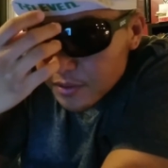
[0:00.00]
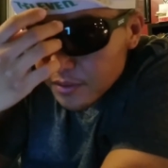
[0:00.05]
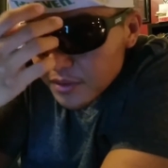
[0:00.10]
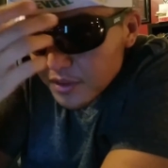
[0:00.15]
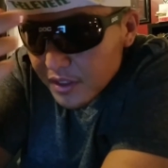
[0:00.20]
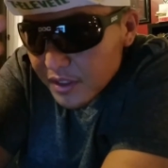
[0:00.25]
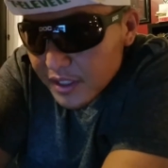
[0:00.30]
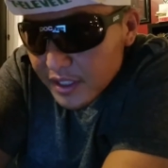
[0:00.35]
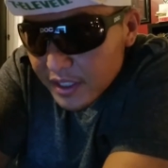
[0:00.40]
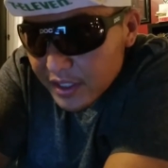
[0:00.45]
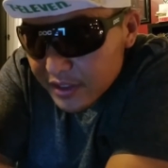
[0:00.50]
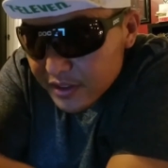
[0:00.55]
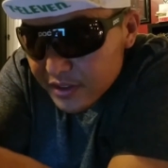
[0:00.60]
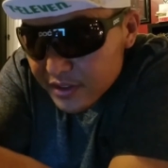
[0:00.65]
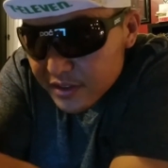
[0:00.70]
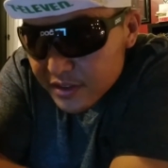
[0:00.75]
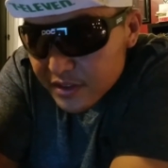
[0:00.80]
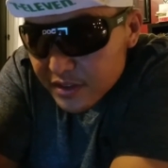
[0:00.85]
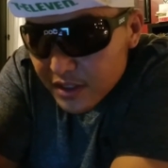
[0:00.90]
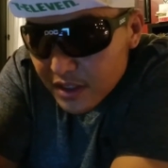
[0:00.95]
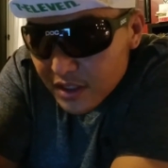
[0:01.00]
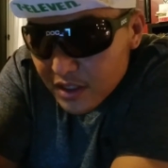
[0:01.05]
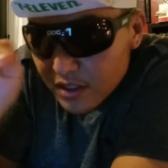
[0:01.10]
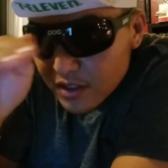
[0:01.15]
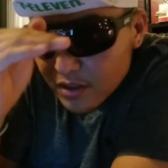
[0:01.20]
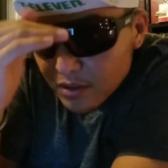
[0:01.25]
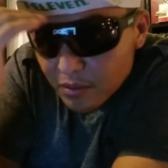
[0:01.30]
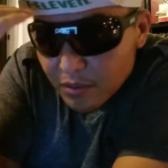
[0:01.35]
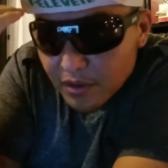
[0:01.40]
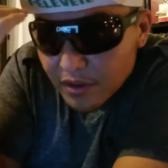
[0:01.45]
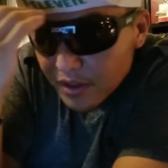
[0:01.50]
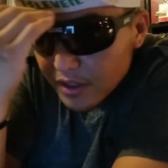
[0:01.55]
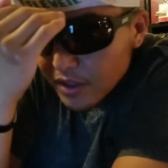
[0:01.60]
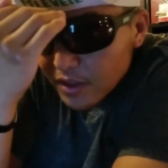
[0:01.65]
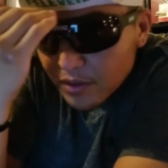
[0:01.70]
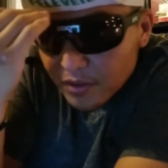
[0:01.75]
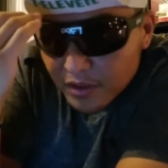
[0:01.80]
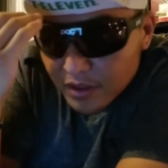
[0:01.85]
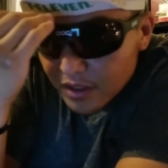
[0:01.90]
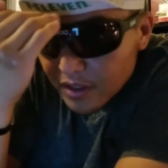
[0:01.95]
through the lens
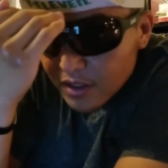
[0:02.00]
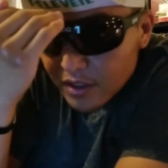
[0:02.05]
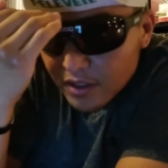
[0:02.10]
without